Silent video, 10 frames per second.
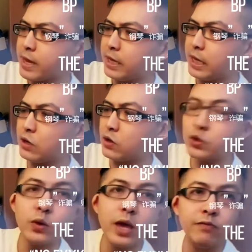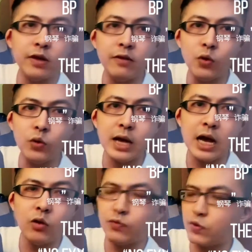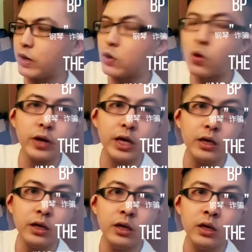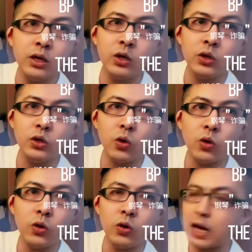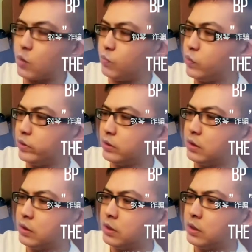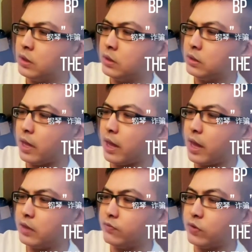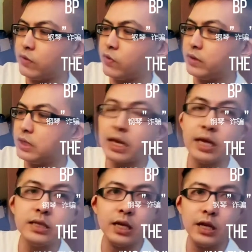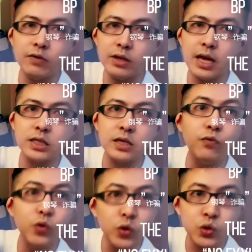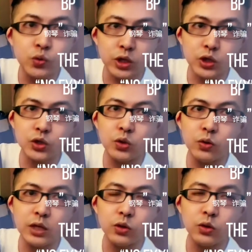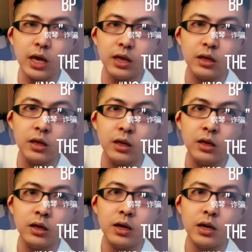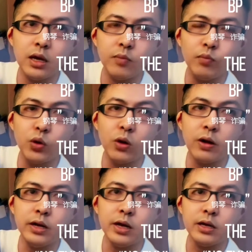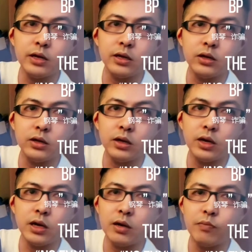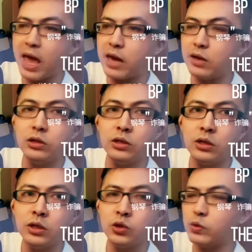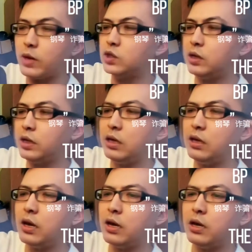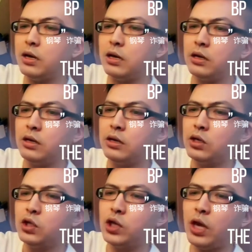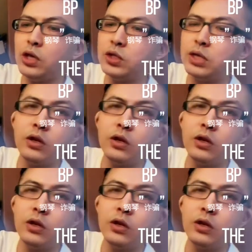It also have a phone out for recording your output, and for this case it even has a foot switch so that you can put on a pedal to actually change certain